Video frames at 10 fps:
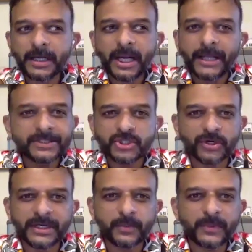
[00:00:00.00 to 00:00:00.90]

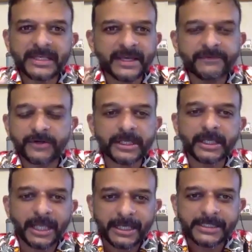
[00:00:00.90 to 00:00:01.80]
culturally, we never
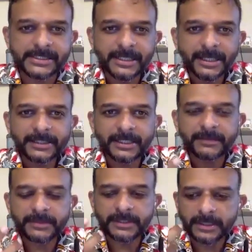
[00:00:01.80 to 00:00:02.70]
realized that
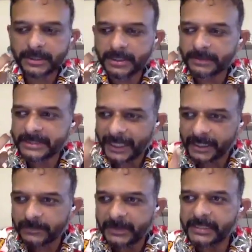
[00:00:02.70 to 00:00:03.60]
the
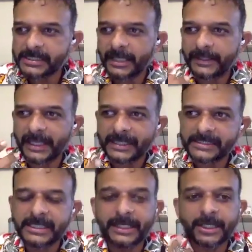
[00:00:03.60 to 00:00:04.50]
dynamics and the
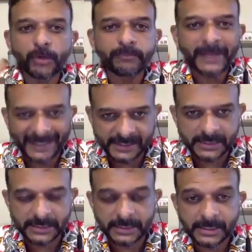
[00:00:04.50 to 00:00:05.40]
aesthetic
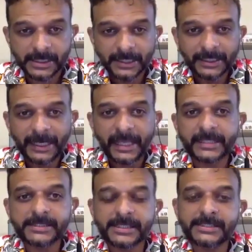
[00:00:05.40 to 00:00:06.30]
complexities that
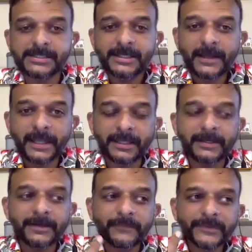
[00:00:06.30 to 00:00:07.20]
exist
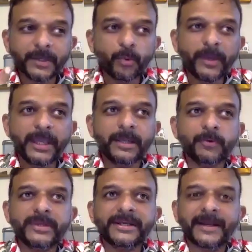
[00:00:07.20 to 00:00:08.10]
in the
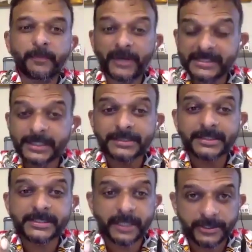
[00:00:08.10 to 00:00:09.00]
way we represent
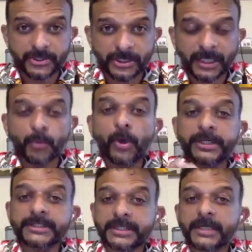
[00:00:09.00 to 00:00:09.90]
this country and what
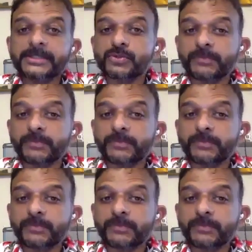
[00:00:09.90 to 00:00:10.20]
it does to